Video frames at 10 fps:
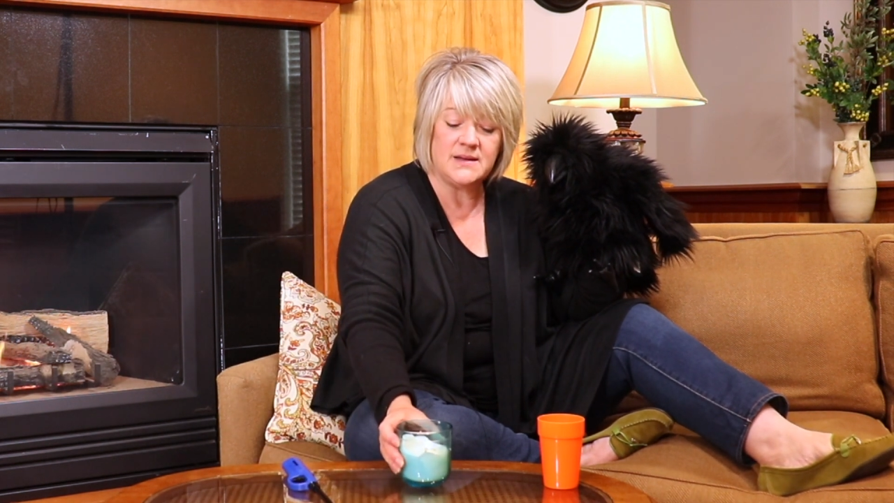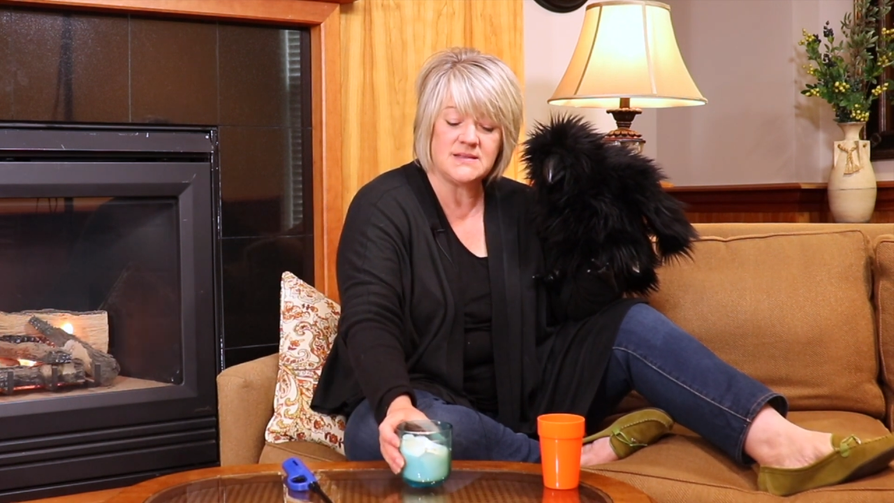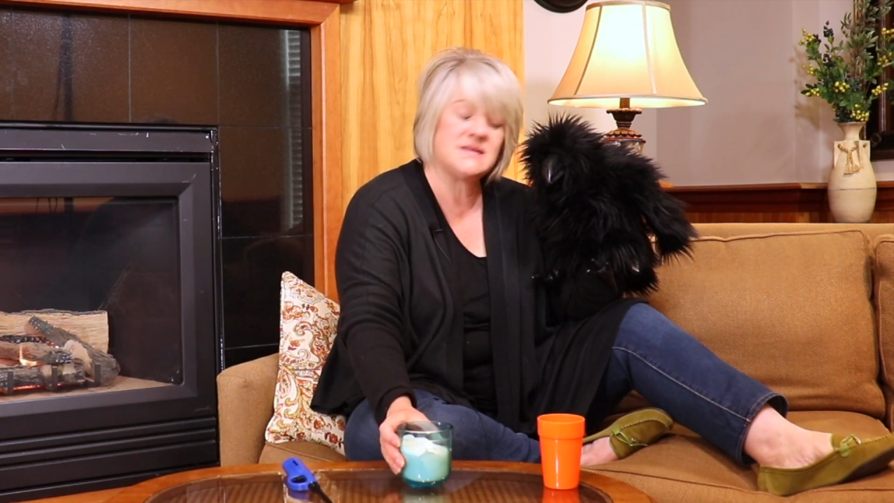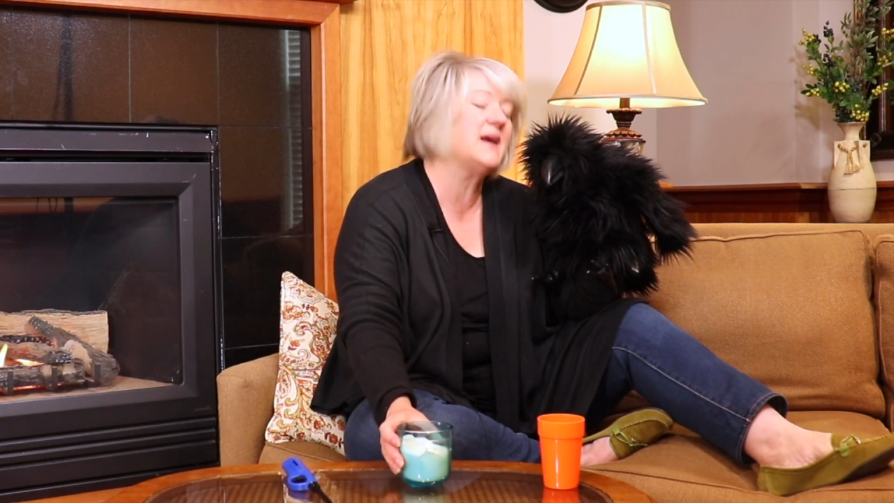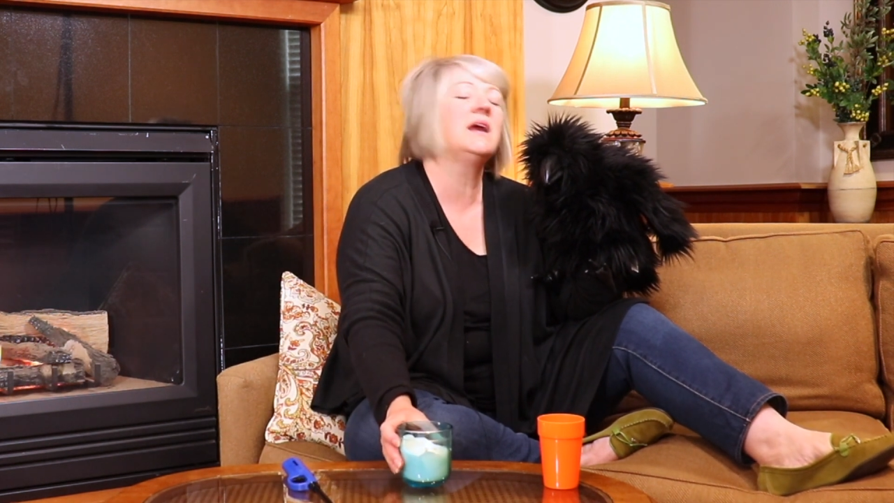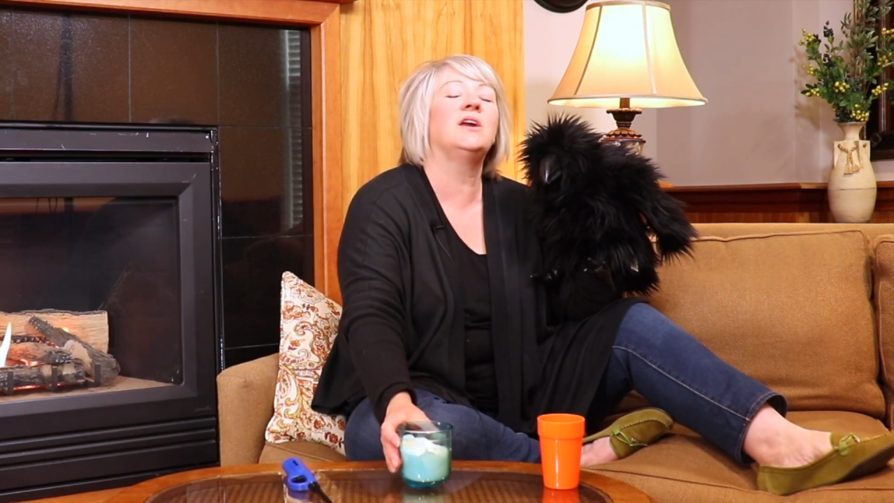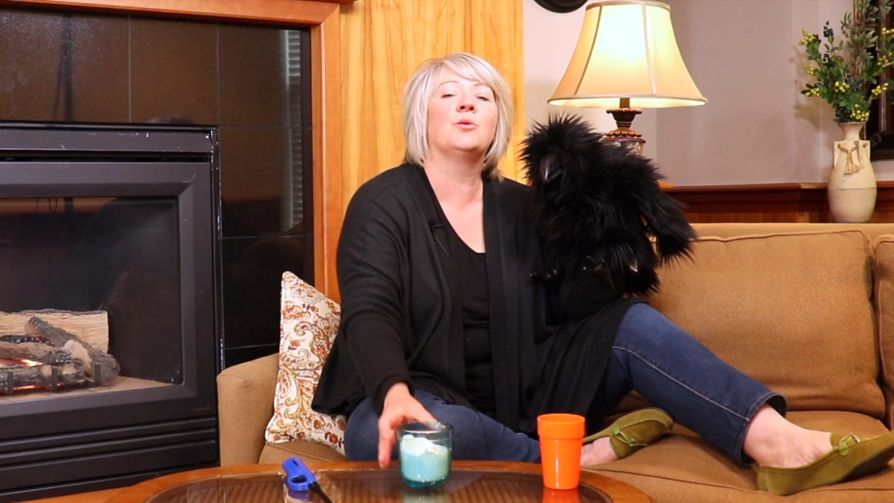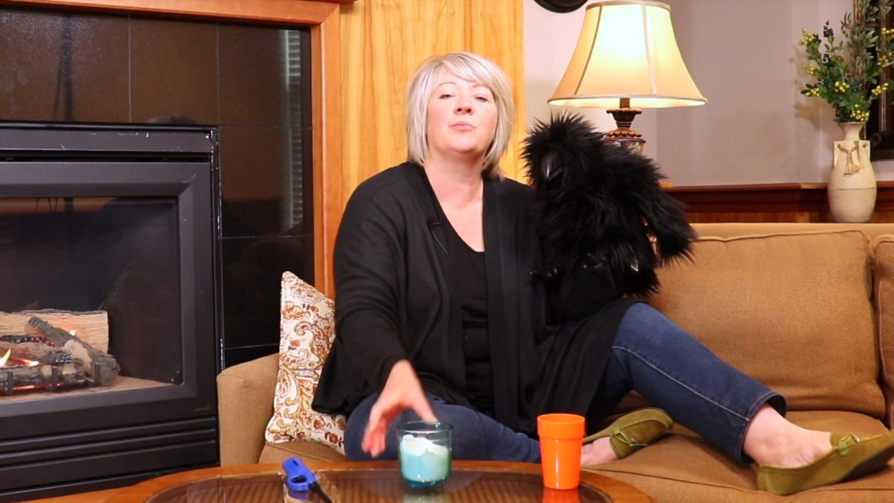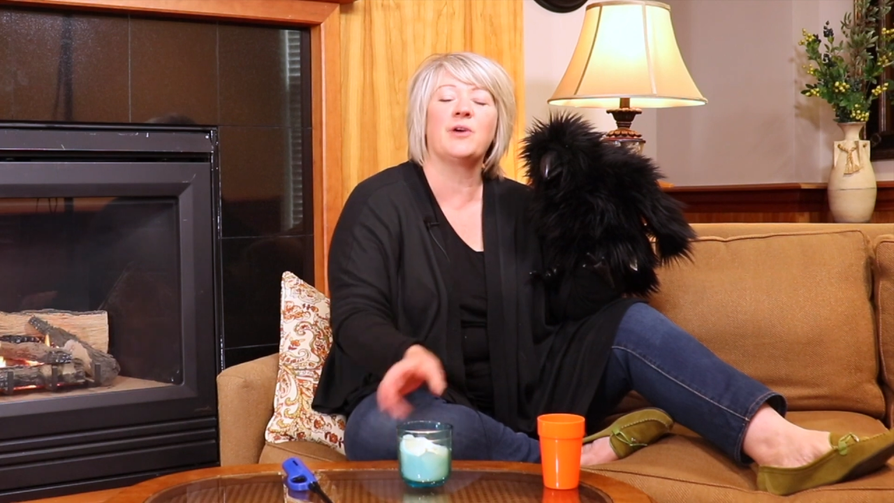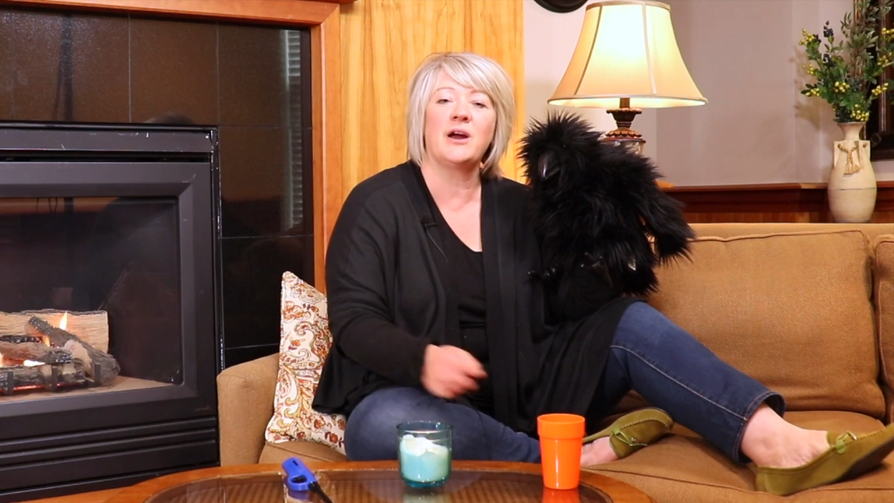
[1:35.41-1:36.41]
and saying
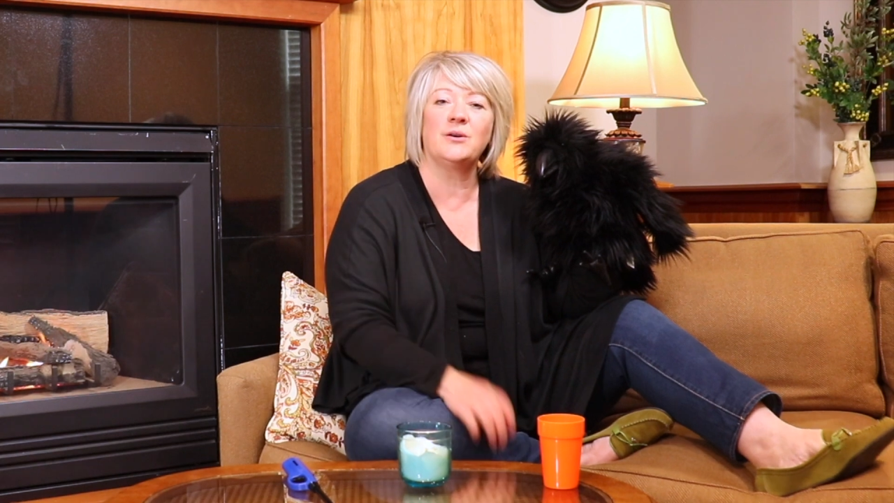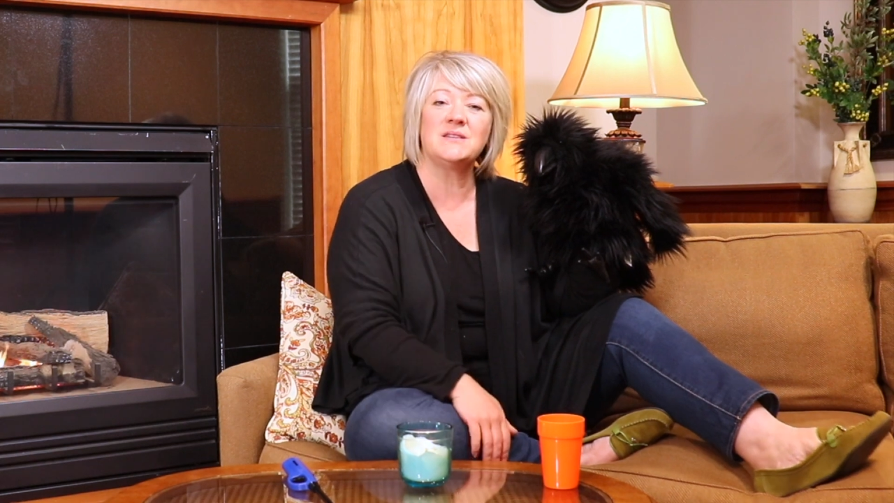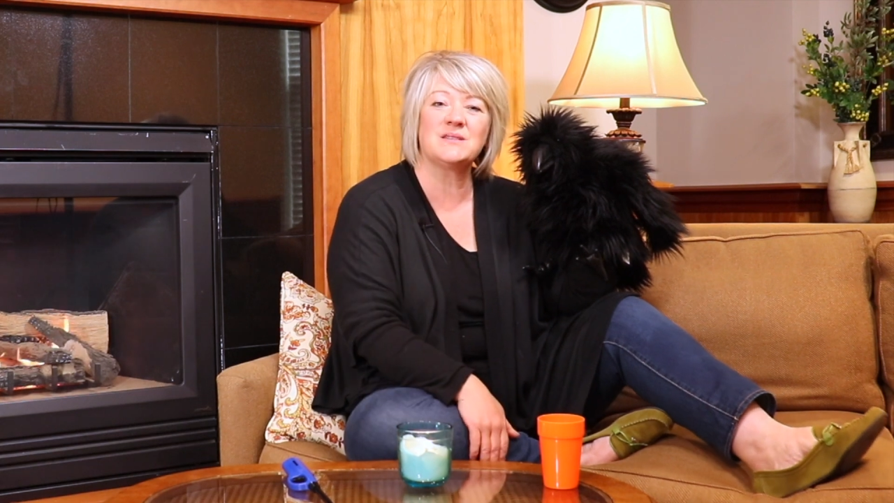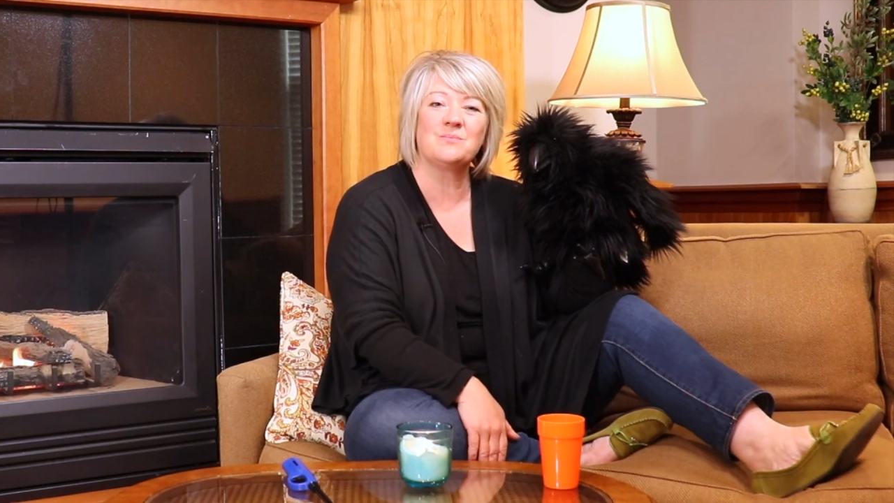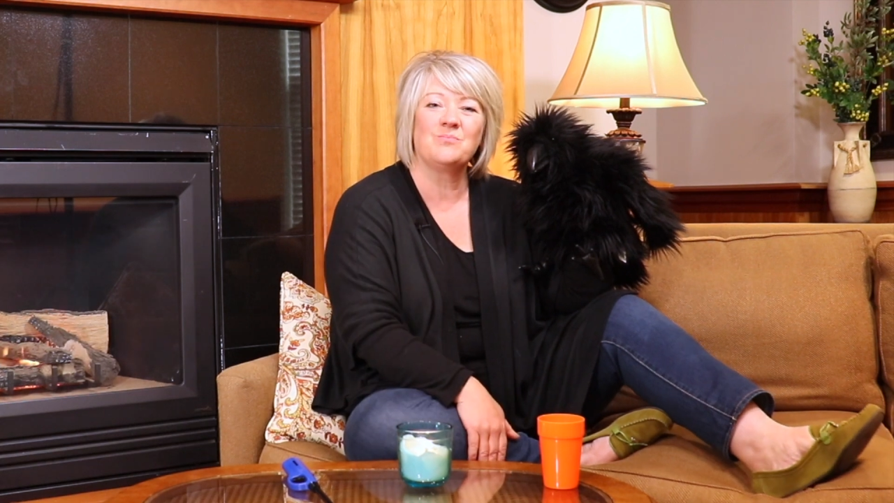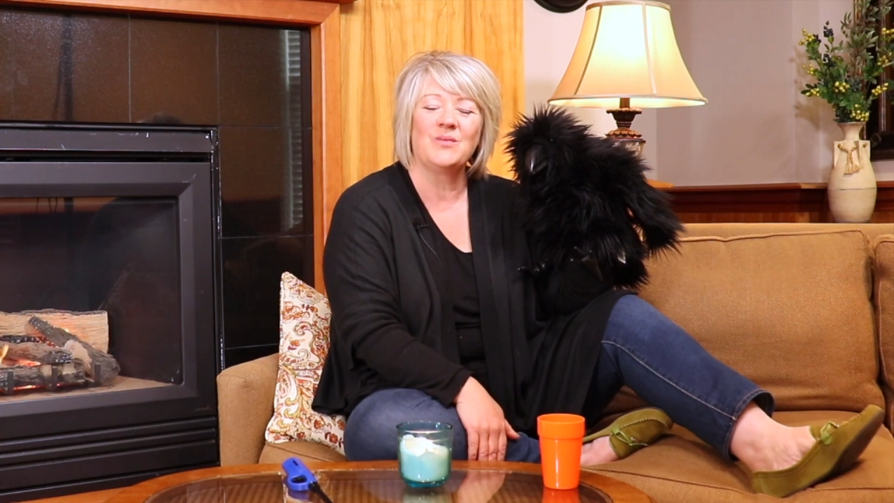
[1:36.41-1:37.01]
your prayers.